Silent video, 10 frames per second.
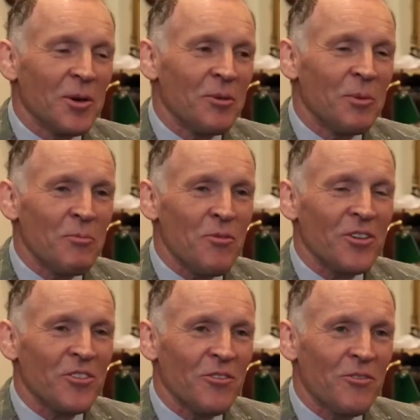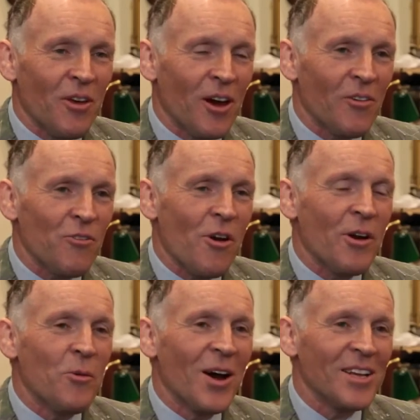whether he'd been practicing
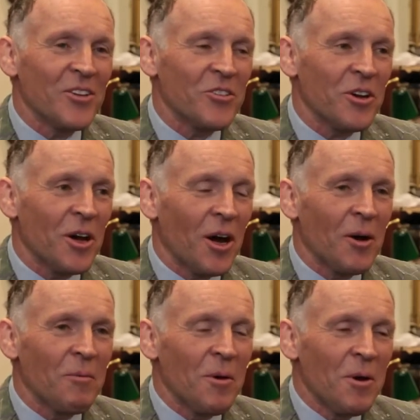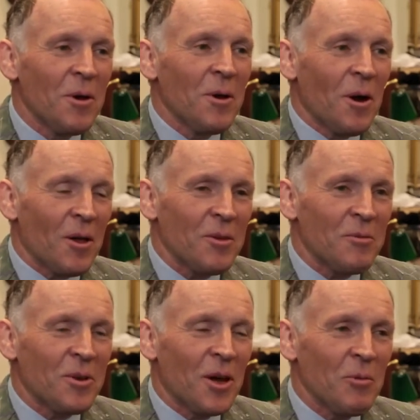throwing wellies. I
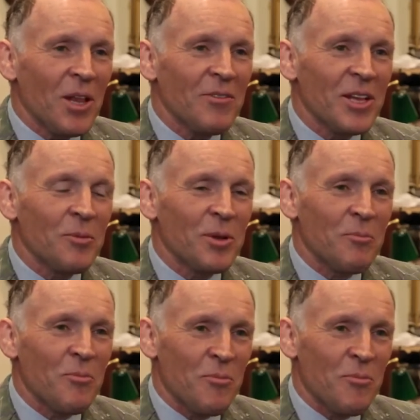think we'll have a little bit of